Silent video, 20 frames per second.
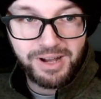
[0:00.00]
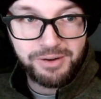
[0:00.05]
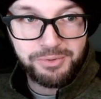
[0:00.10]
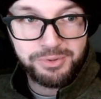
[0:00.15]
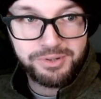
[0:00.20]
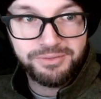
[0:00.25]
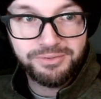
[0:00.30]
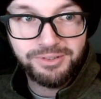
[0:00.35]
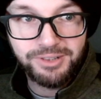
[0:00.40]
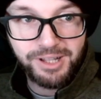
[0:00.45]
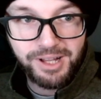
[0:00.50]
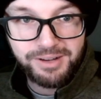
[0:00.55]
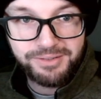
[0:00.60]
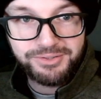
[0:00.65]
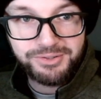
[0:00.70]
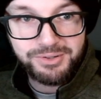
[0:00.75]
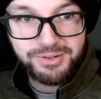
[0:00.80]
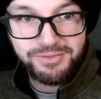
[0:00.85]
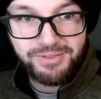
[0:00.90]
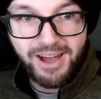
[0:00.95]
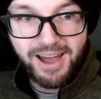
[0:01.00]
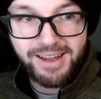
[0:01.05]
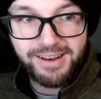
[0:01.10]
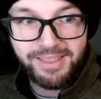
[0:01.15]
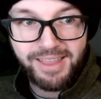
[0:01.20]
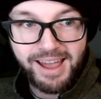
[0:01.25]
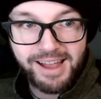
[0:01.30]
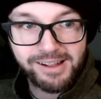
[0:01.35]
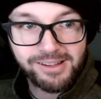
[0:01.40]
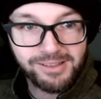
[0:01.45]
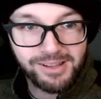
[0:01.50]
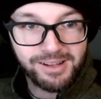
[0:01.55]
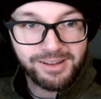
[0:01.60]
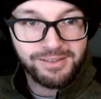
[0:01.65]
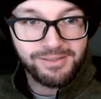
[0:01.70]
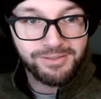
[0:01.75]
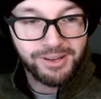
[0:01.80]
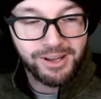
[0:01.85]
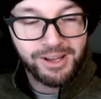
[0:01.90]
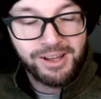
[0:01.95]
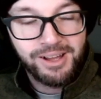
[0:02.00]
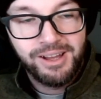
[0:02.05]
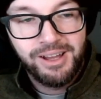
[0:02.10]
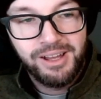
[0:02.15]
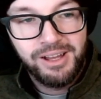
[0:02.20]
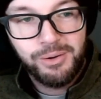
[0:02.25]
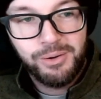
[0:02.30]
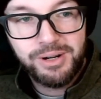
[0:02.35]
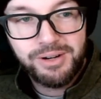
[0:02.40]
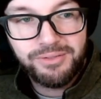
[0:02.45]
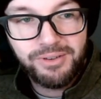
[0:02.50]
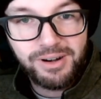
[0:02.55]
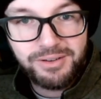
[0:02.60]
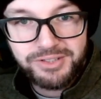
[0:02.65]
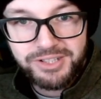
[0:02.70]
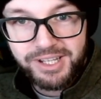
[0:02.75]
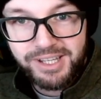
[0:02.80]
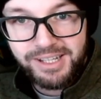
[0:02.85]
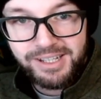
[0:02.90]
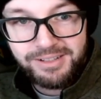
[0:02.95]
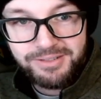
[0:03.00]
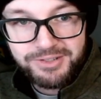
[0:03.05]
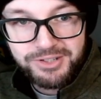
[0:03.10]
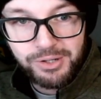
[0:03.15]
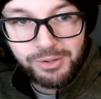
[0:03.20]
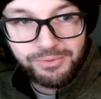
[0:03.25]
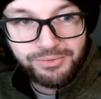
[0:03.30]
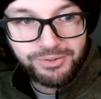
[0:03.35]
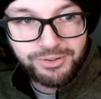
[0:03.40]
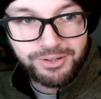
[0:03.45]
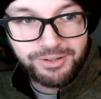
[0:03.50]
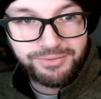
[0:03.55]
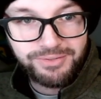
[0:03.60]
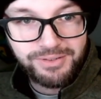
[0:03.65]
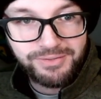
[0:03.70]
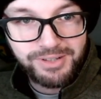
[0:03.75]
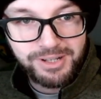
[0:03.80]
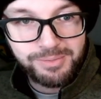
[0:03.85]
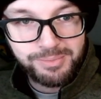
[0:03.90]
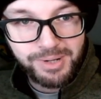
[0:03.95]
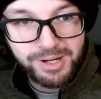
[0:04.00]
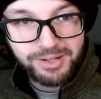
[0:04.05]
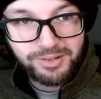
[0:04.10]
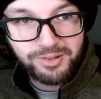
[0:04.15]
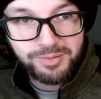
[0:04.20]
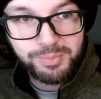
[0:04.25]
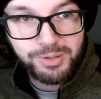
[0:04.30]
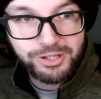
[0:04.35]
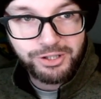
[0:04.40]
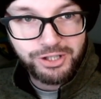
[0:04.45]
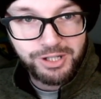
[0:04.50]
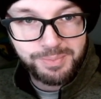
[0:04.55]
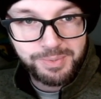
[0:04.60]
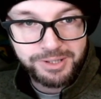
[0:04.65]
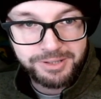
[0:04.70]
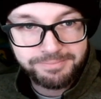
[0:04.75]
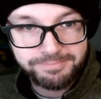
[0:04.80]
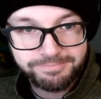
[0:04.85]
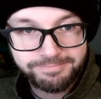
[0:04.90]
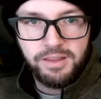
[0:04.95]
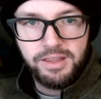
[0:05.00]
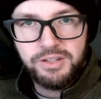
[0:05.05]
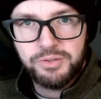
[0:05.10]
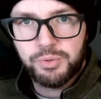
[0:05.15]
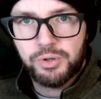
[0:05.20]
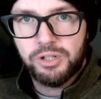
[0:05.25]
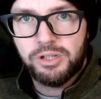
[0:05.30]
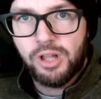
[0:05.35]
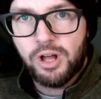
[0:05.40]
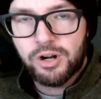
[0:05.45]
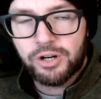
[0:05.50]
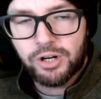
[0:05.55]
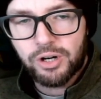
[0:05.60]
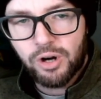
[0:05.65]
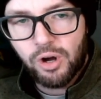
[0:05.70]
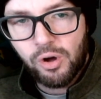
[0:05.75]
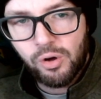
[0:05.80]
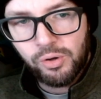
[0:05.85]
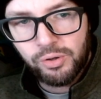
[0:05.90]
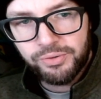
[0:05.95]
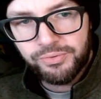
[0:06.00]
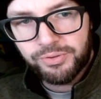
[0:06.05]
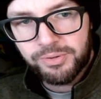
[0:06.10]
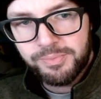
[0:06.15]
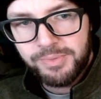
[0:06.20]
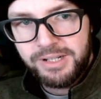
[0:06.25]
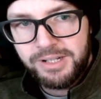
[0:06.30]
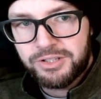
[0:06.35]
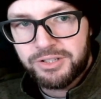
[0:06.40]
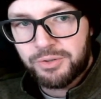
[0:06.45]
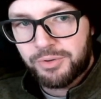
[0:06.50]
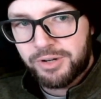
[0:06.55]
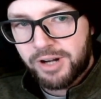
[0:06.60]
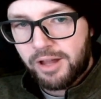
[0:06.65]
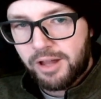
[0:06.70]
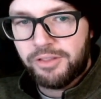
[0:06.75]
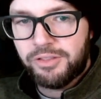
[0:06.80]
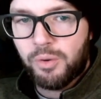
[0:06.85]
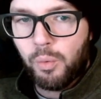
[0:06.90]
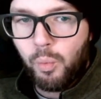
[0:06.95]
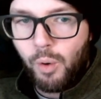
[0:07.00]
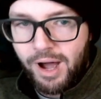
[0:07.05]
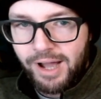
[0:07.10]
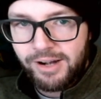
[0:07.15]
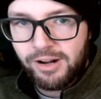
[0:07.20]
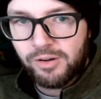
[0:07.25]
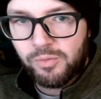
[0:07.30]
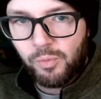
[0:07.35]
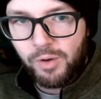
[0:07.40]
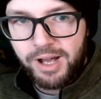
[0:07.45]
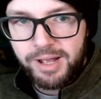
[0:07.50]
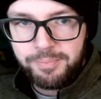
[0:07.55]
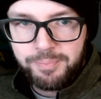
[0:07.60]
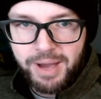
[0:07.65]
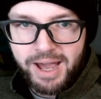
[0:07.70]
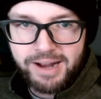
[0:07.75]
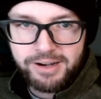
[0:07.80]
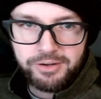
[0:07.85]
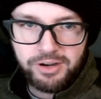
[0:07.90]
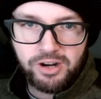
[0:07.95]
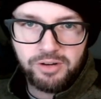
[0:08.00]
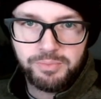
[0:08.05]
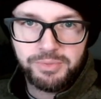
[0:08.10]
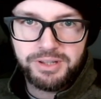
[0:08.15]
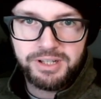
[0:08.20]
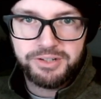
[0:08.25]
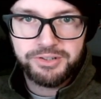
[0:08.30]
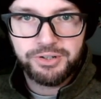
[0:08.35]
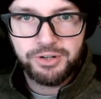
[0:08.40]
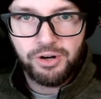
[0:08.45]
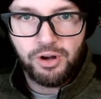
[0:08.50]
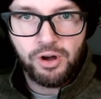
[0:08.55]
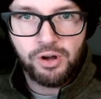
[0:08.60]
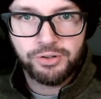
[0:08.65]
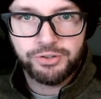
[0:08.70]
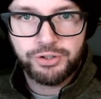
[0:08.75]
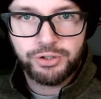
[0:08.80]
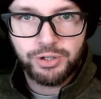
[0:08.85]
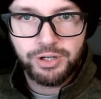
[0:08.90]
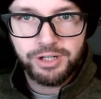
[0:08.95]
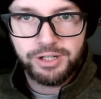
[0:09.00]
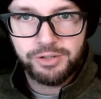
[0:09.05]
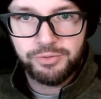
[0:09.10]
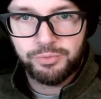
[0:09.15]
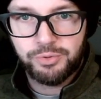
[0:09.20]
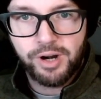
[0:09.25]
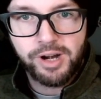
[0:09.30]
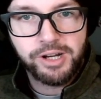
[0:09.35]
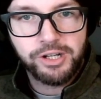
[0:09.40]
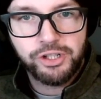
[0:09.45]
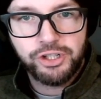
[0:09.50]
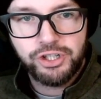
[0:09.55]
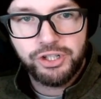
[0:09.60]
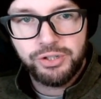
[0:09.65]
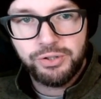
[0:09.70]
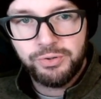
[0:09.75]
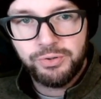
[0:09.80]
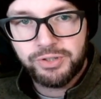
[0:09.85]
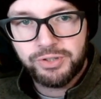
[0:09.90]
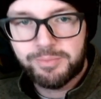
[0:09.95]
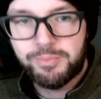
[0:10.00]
I would have loved to have had that glove whenever I was a kid. Sold for $15 plus shipping. These were a longer hold for me, so we're not on the white on white background, but these are Ultra running shoes.